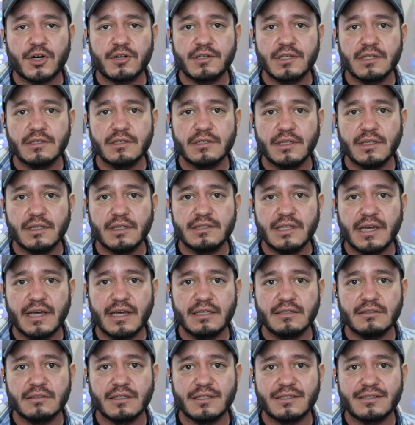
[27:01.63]
like that,
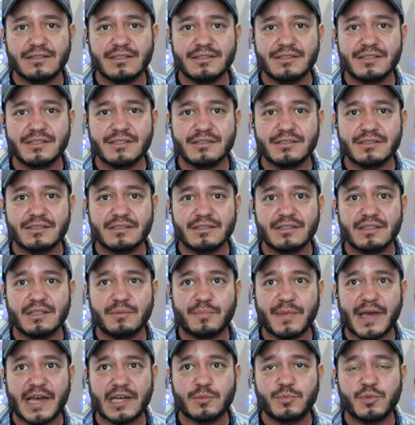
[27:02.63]
like this is the
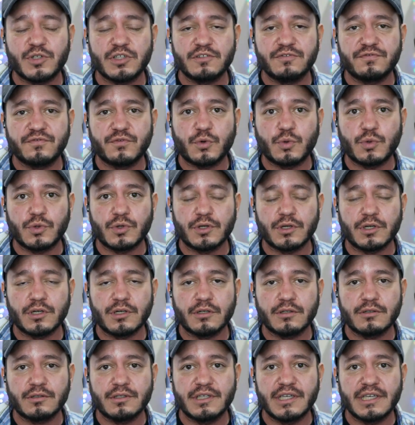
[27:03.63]
MacBook for
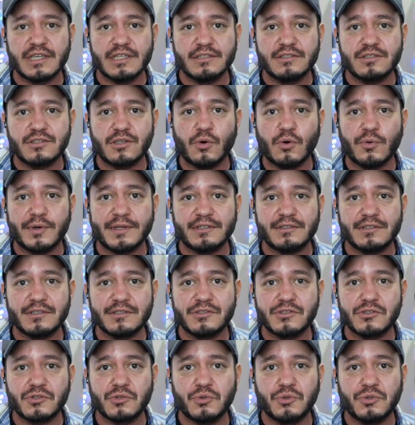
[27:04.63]
kids going to
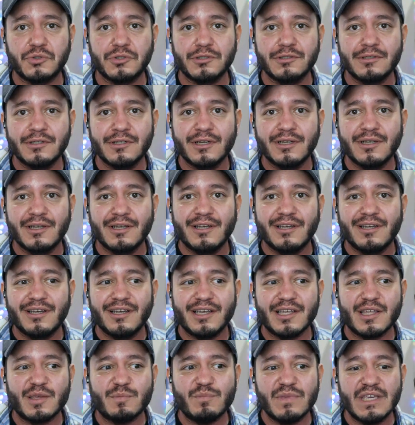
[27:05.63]
school,
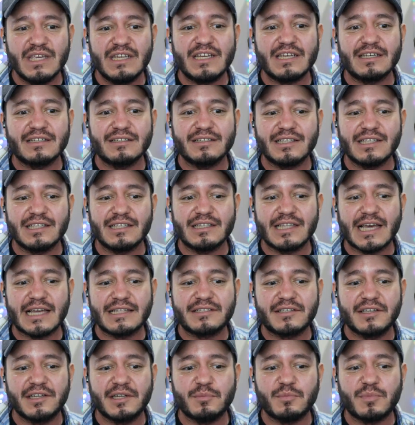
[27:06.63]
immediately that's
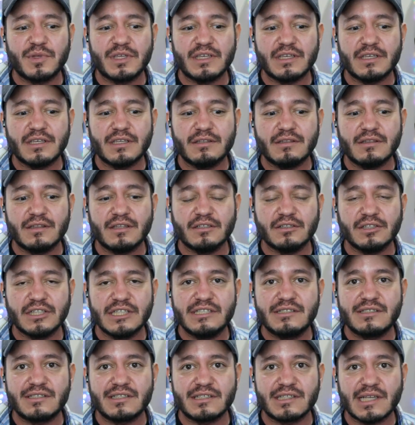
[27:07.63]
going to be the least
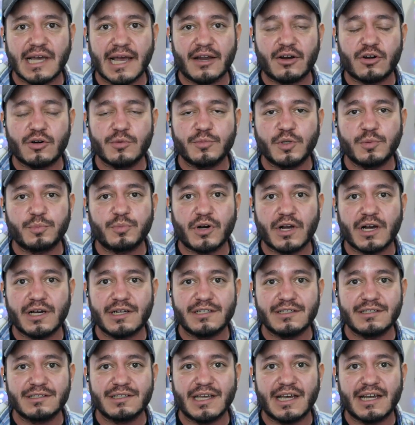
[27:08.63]
desirable
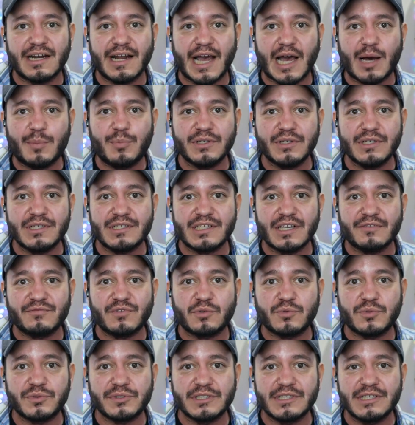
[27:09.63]
product that Apple has ever
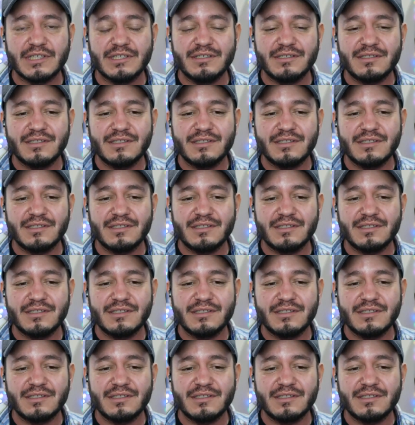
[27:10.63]
released.